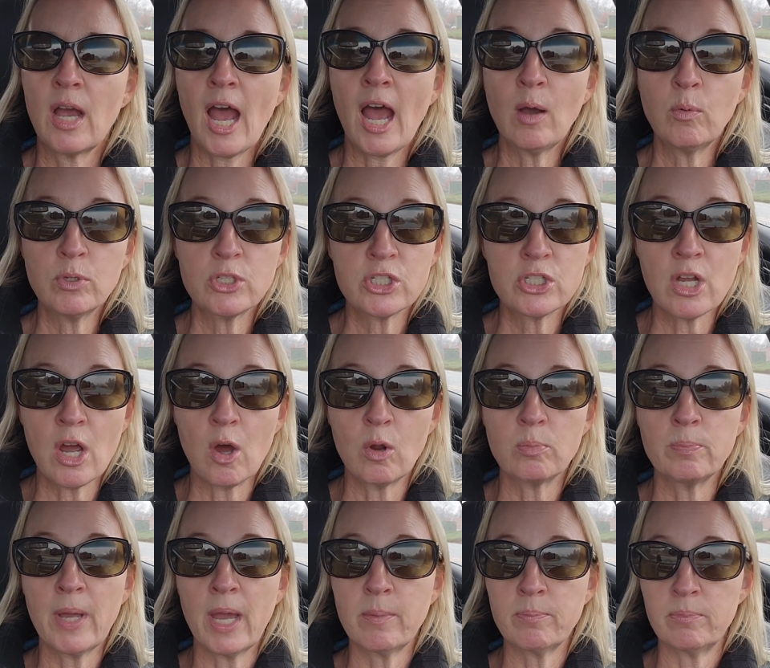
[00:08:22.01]
I was
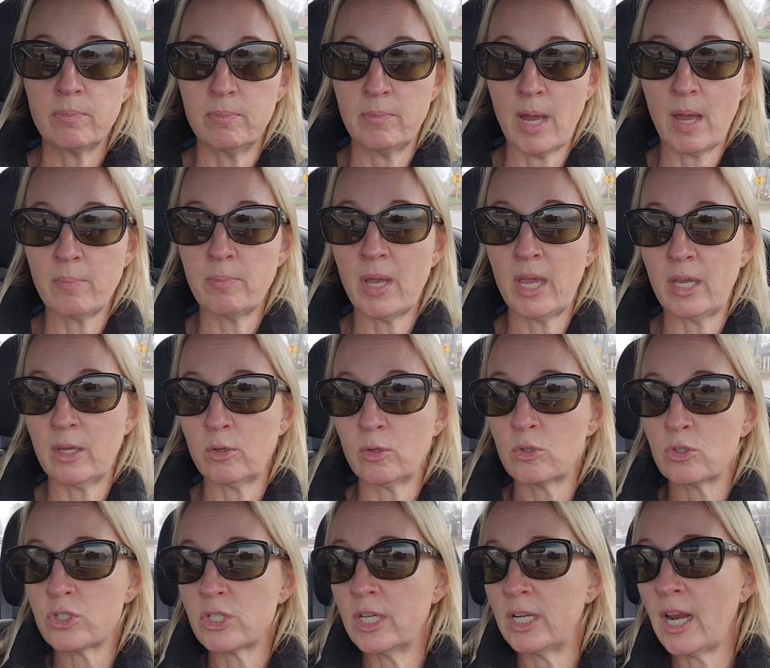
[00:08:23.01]
taught my, my
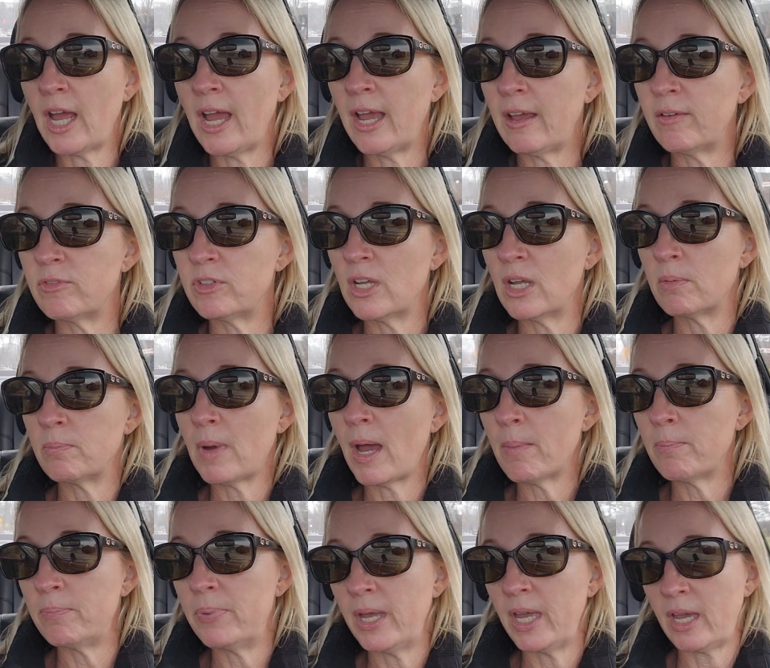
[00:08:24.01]
manners, and I have done
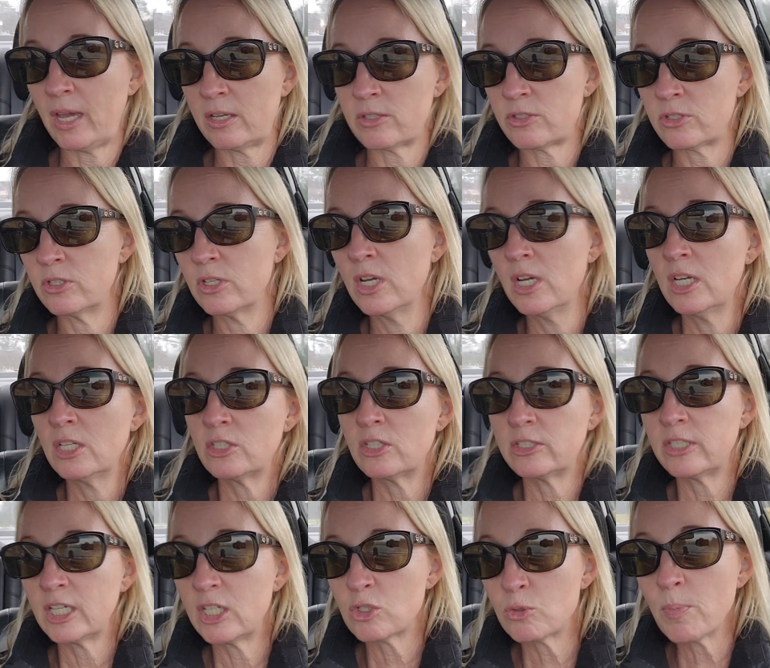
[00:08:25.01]
my best to
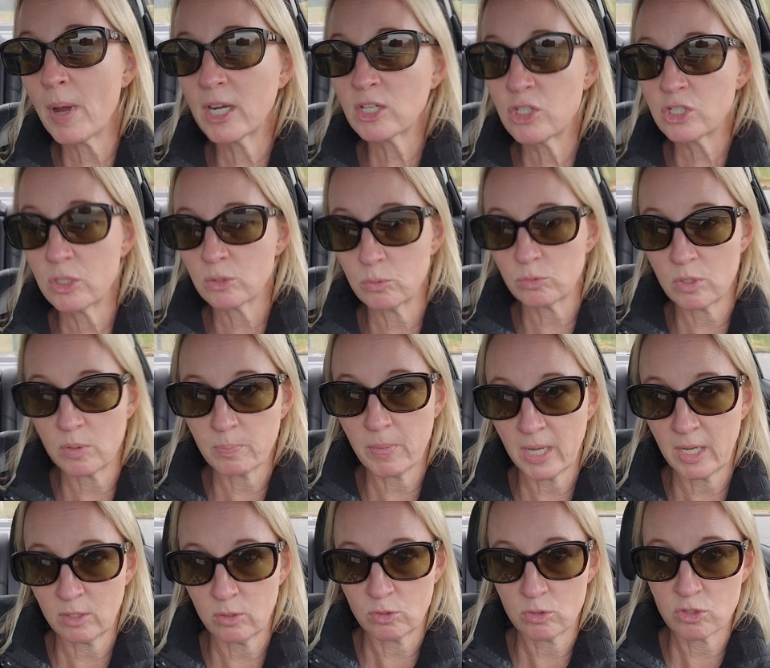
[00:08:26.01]
teach my children
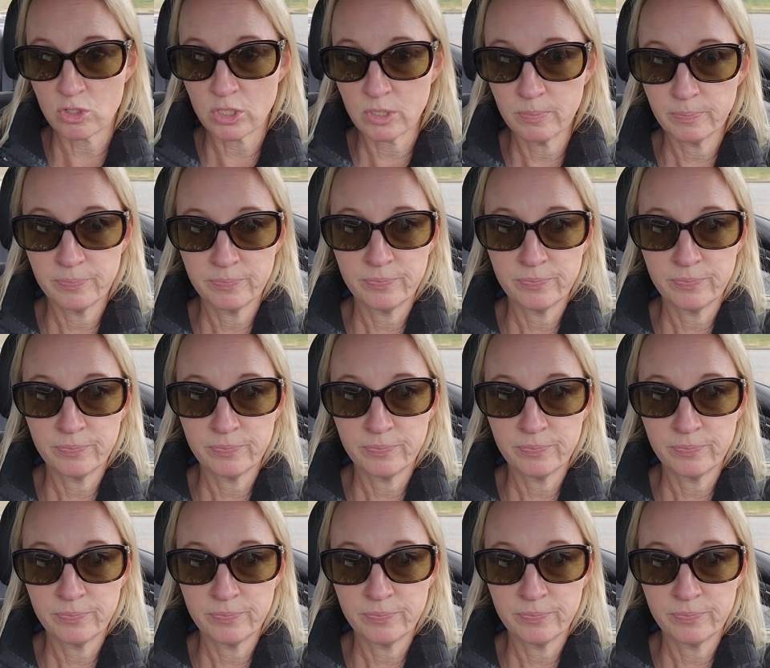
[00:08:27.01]
manners